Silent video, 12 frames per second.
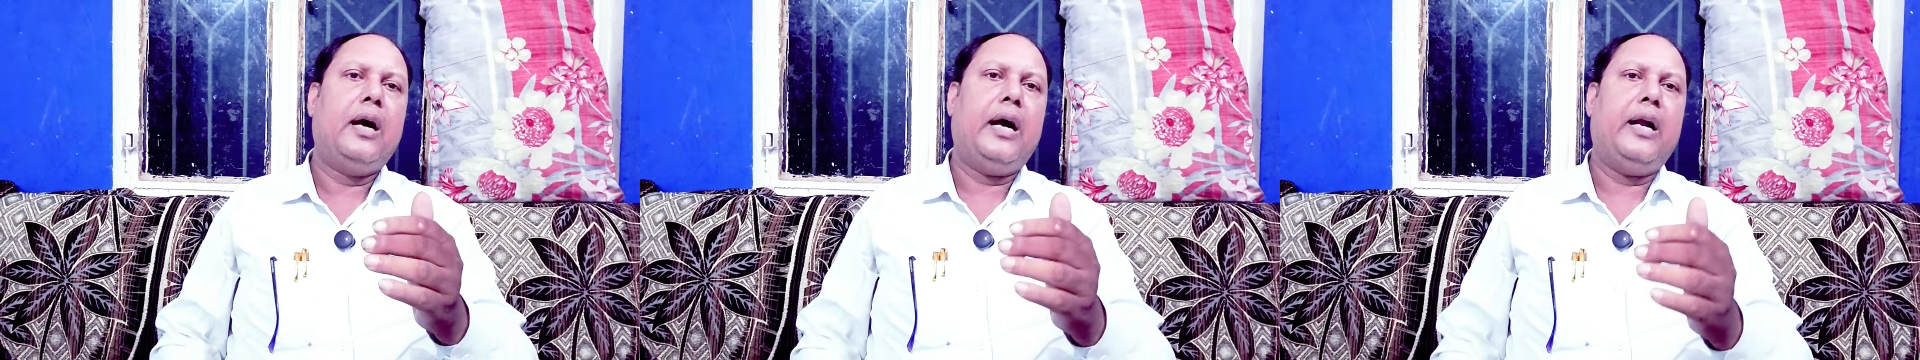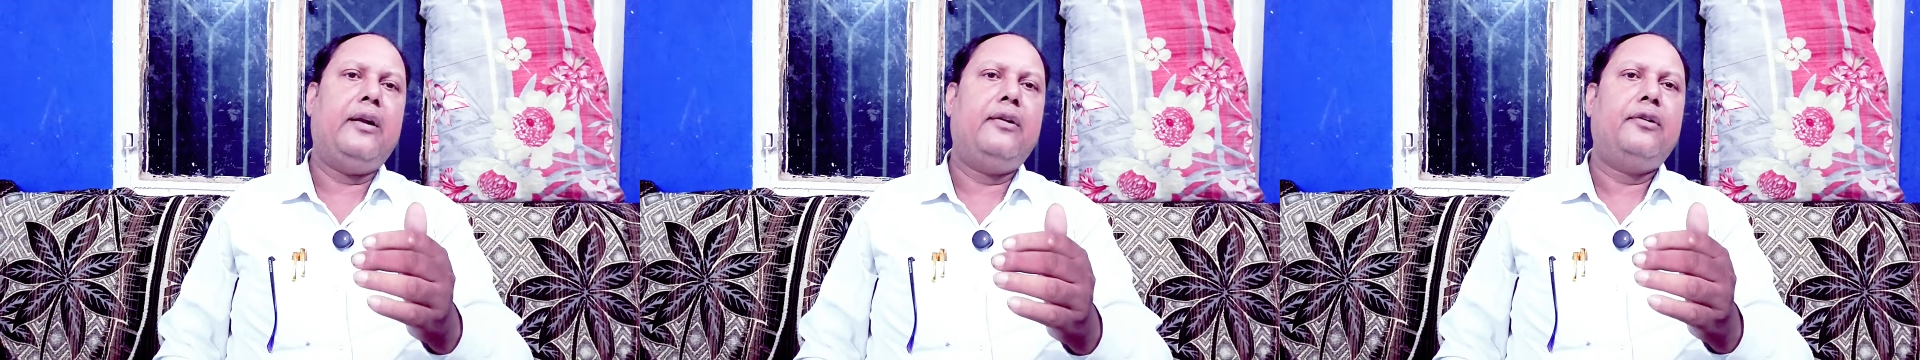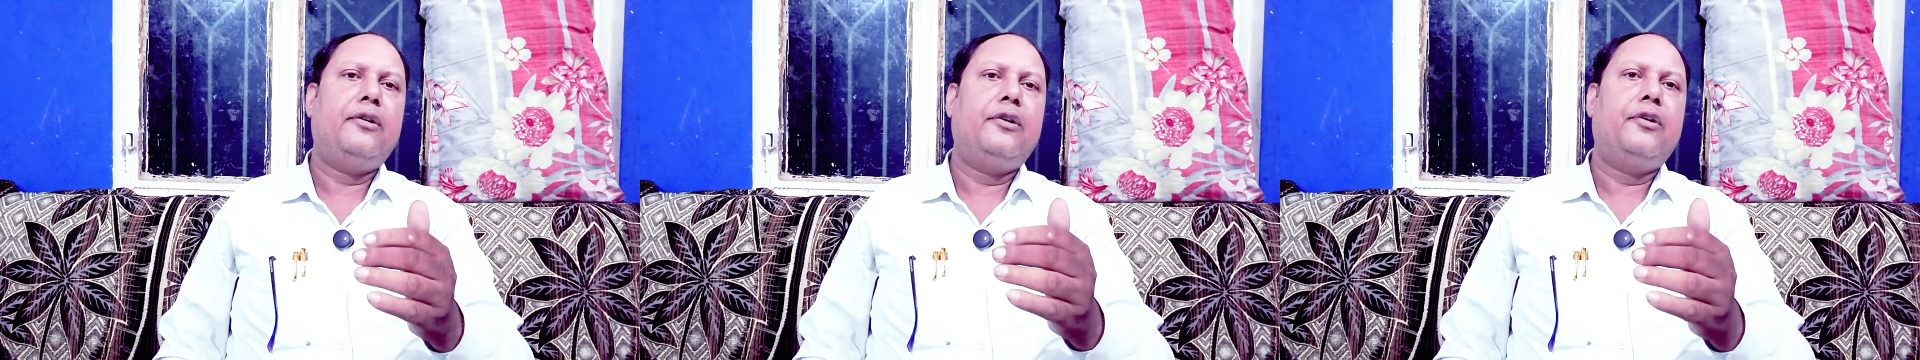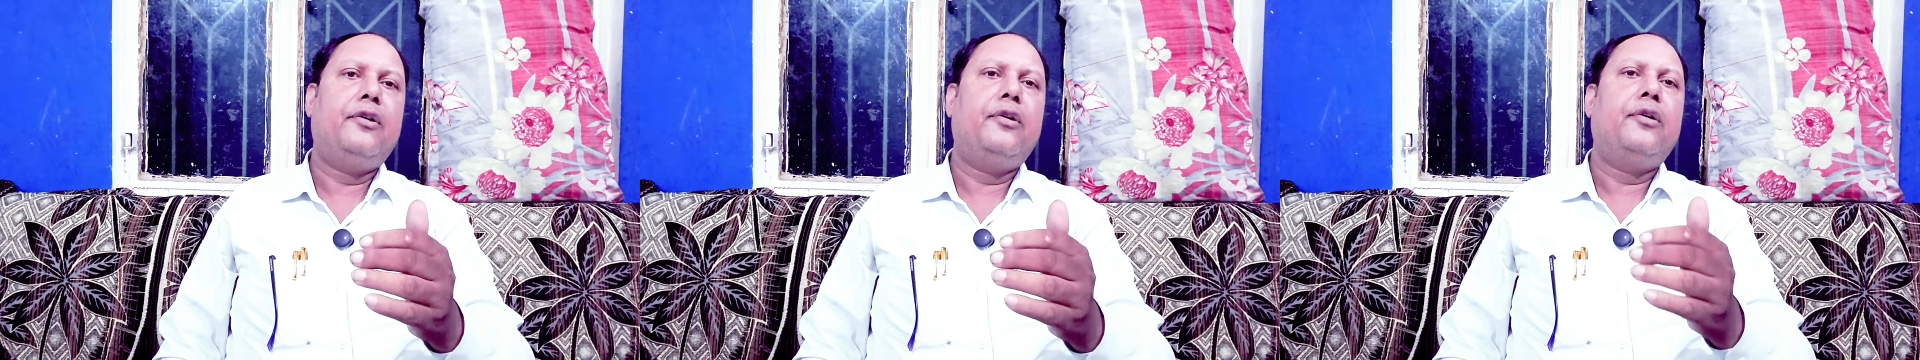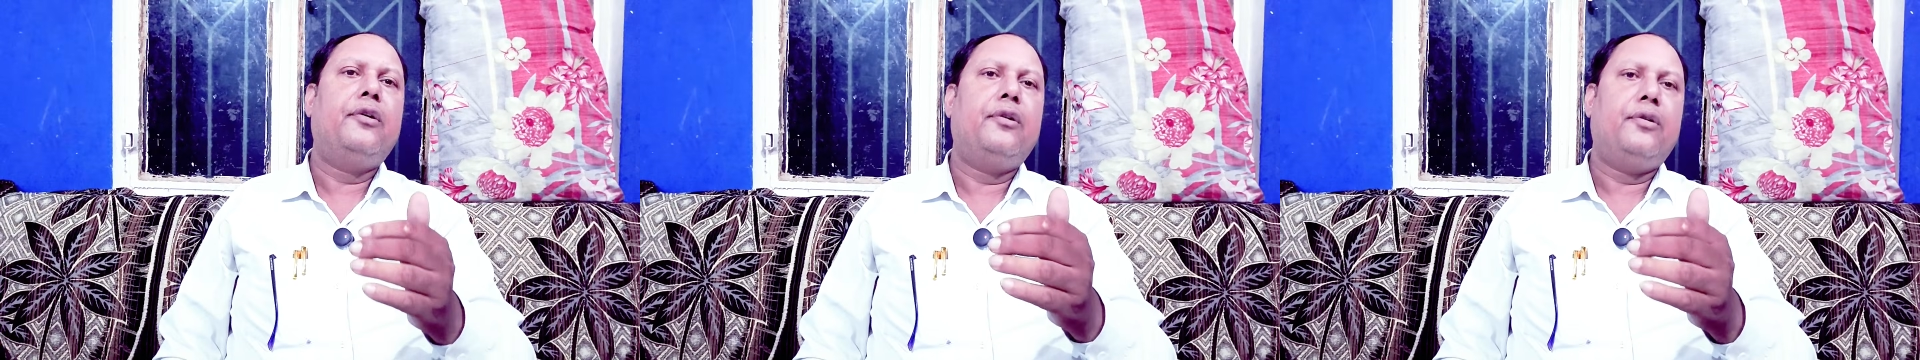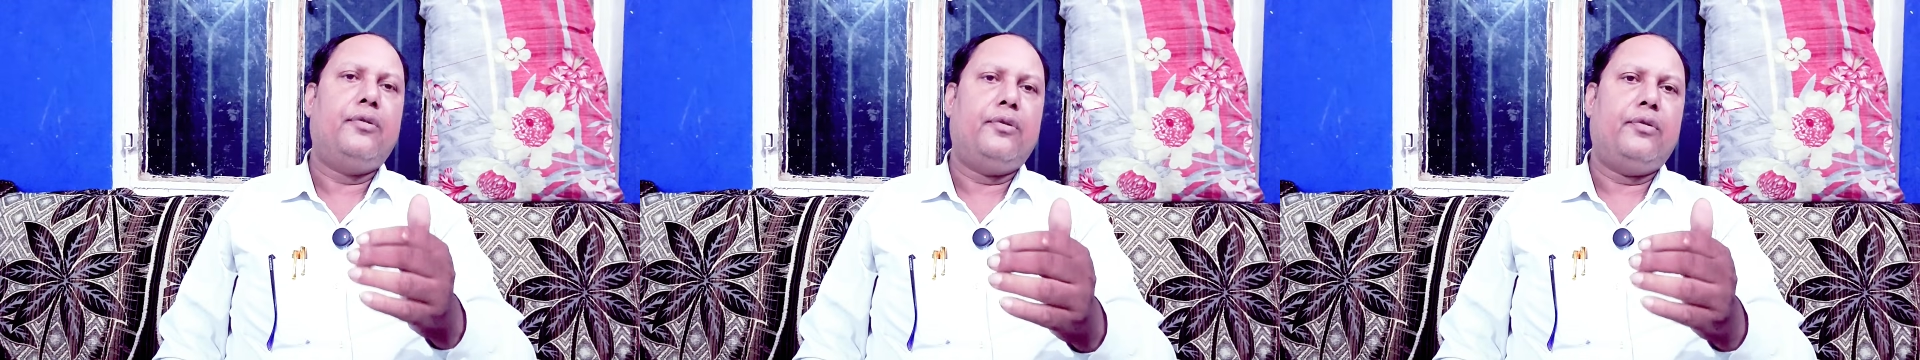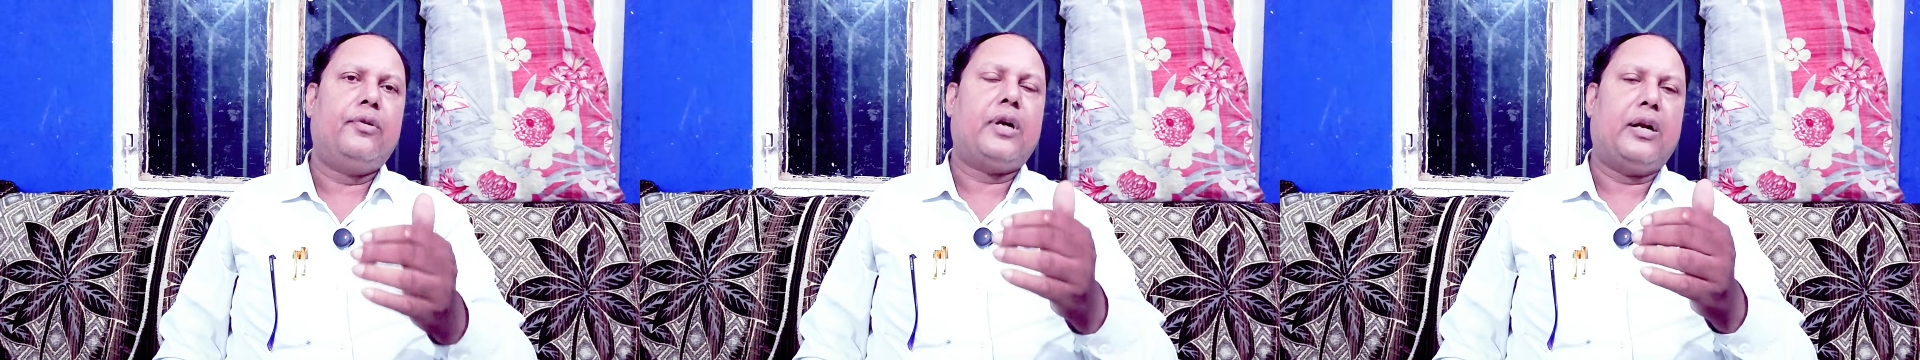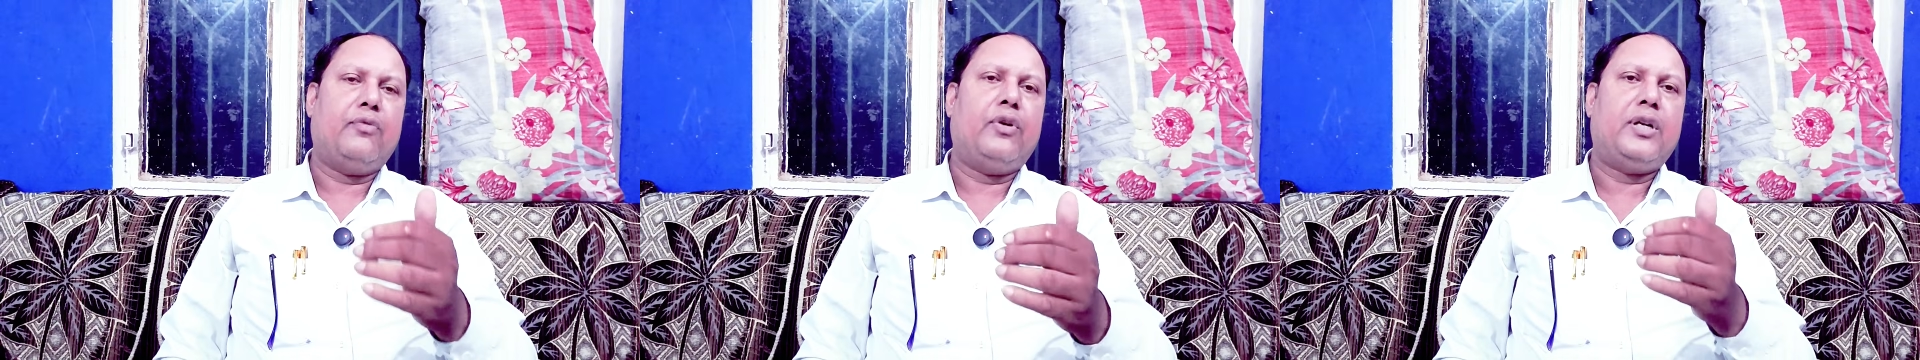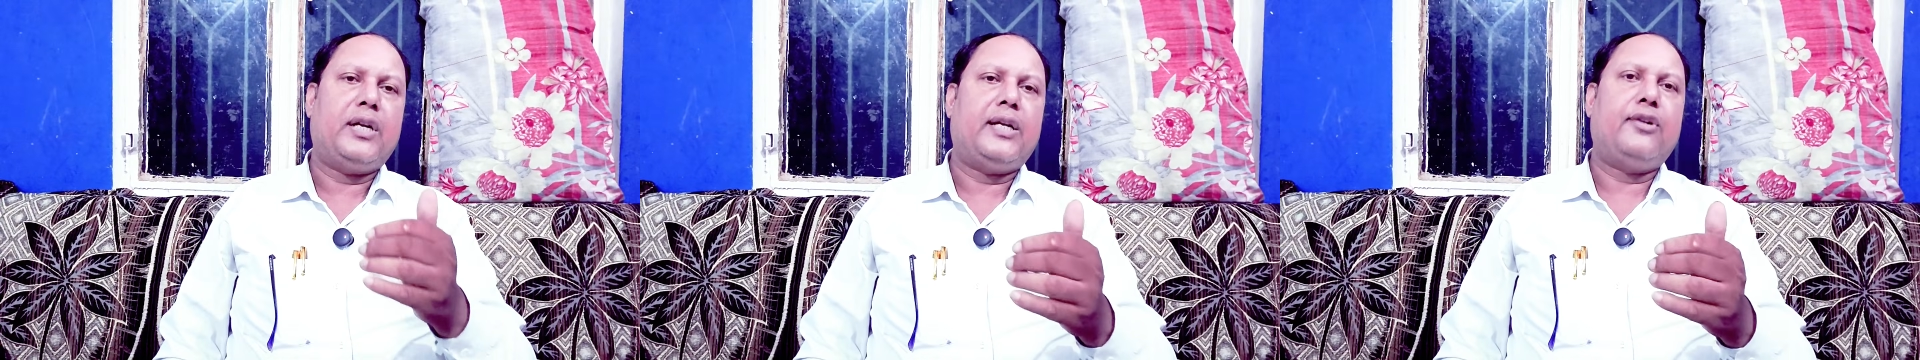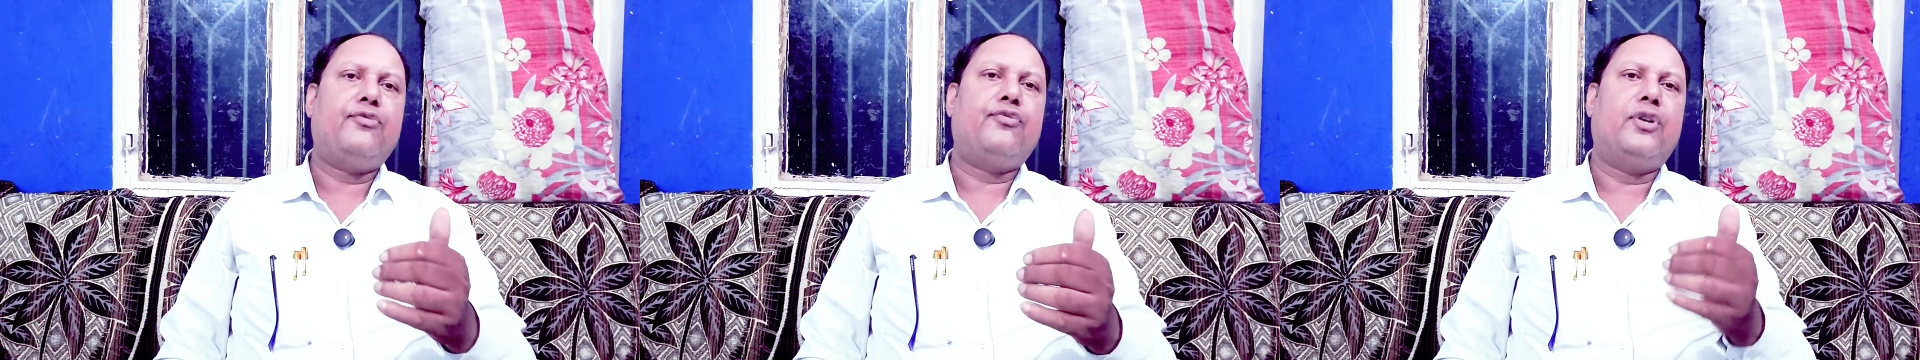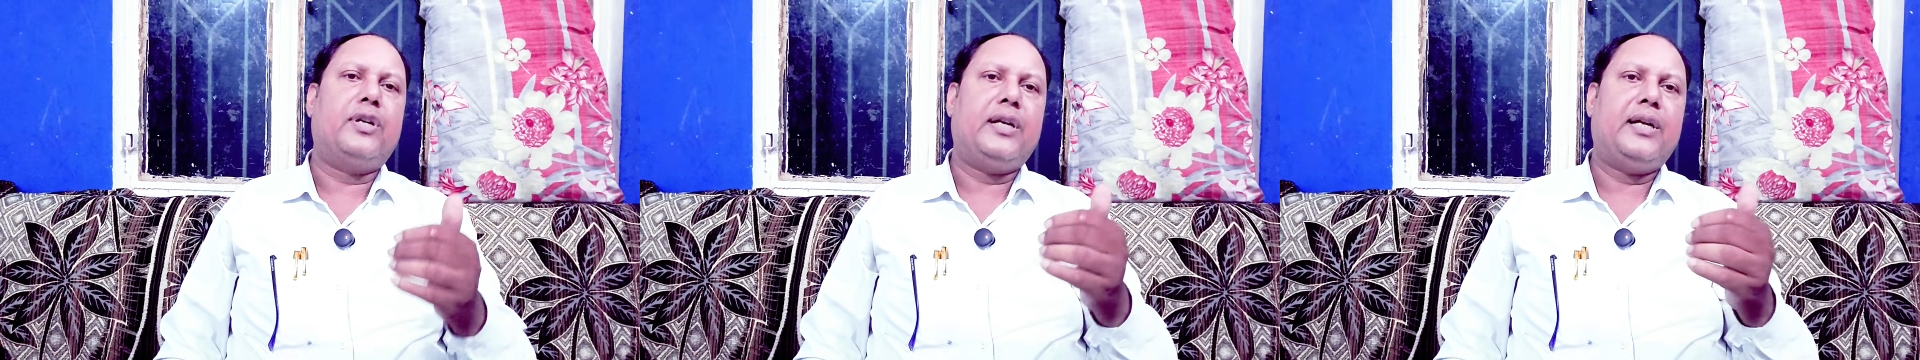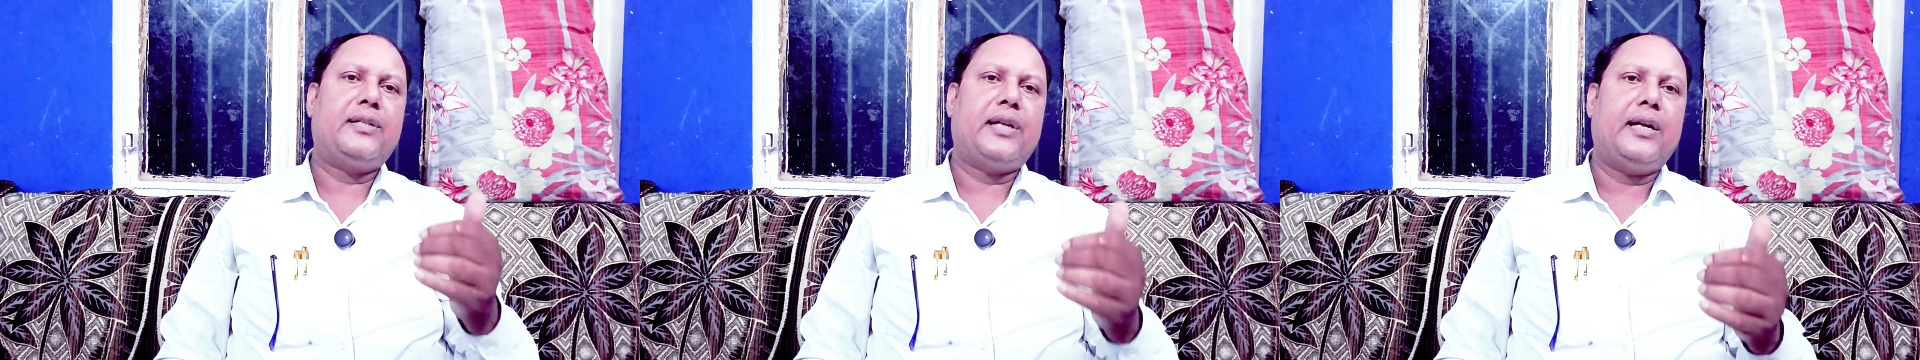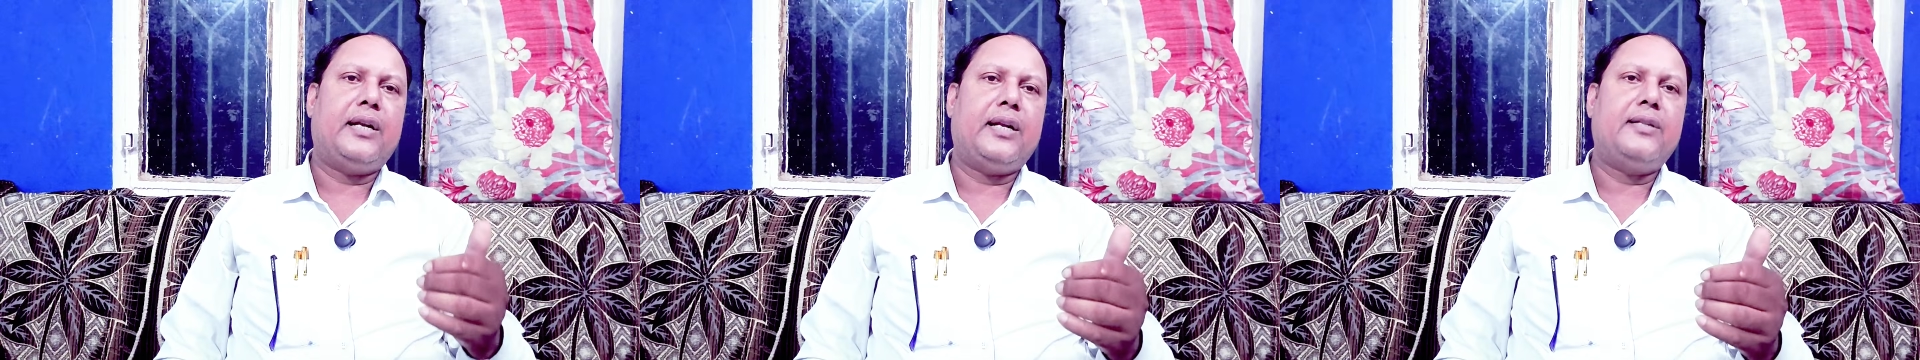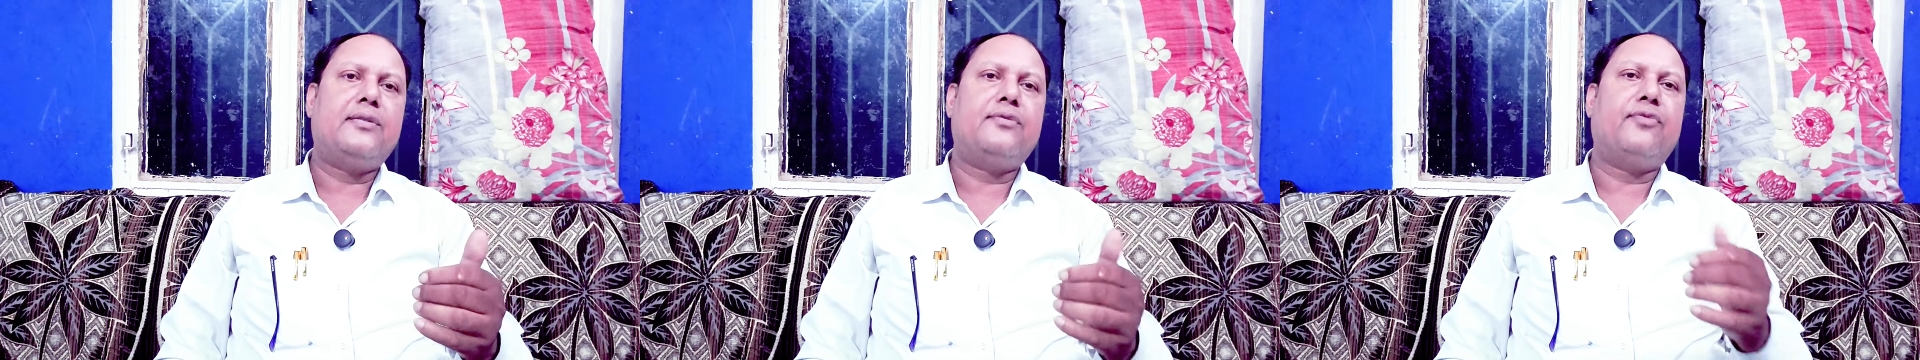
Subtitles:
and convert it into 48 sentence